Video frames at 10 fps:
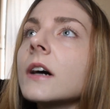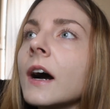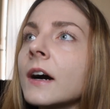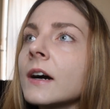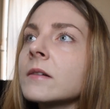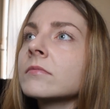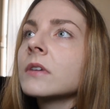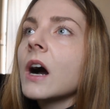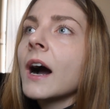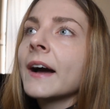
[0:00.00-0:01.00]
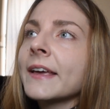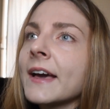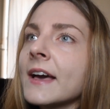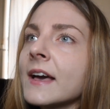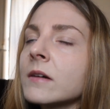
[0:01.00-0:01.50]
I
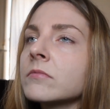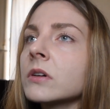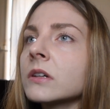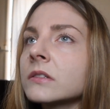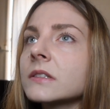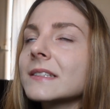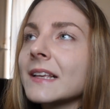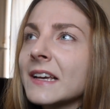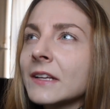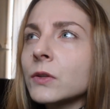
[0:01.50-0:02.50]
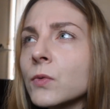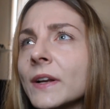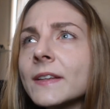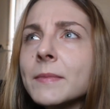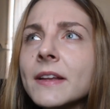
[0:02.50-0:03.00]
am, say,
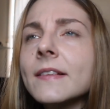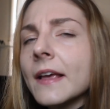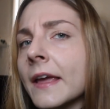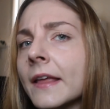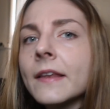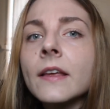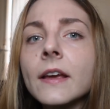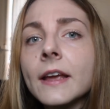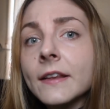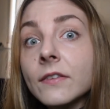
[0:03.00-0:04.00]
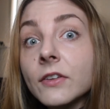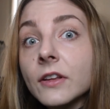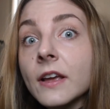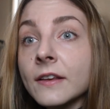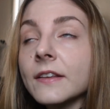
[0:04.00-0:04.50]
20 minutes in
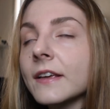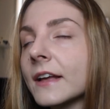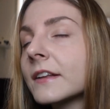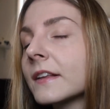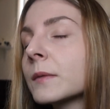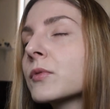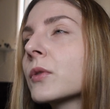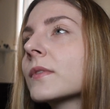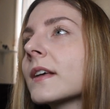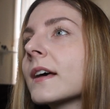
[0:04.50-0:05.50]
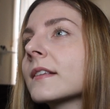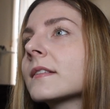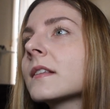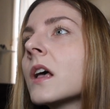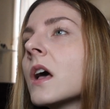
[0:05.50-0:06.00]
the editing
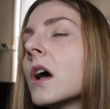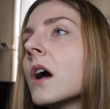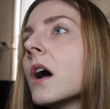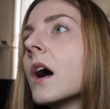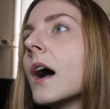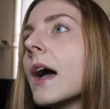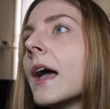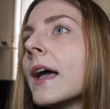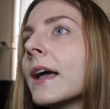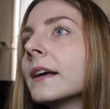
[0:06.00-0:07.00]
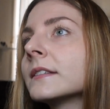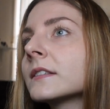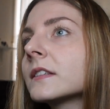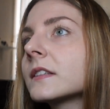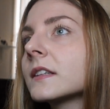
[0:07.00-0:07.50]
process,
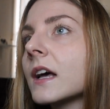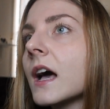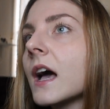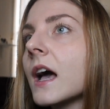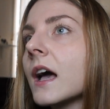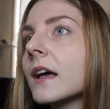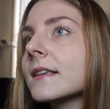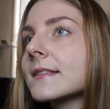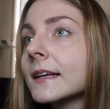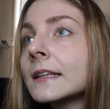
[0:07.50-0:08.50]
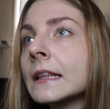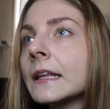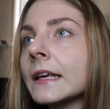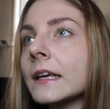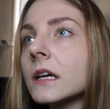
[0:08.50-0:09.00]
and
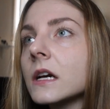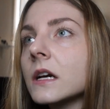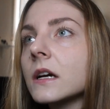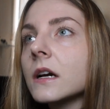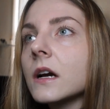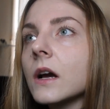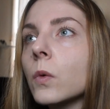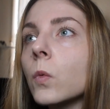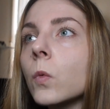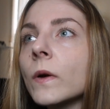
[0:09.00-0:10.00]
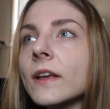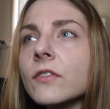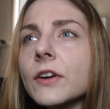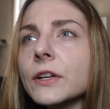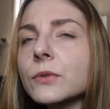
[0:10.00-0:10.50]
suddenly,
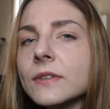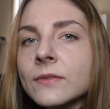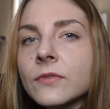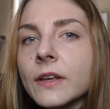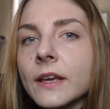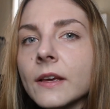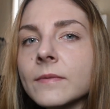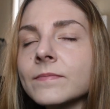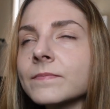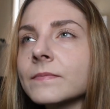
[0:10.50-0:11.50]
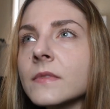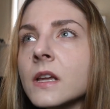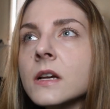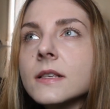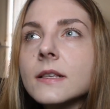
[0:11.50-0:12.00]
whenever I do something,
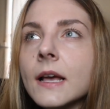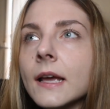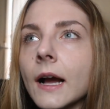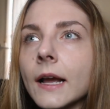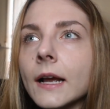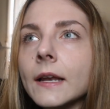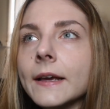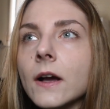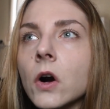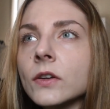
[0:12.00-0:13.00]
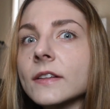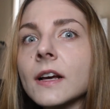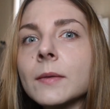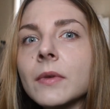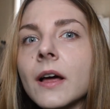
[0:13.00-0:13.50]
say I click on a
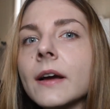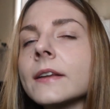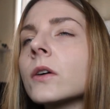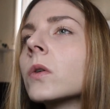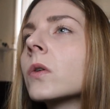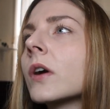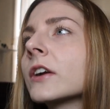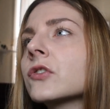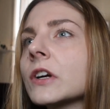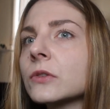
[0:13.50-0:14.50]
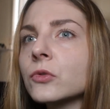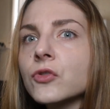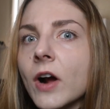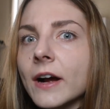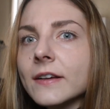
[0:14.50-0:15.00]
timeline or I try to
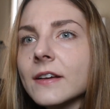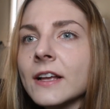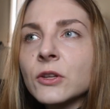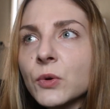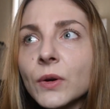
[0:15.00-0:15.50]
drag a new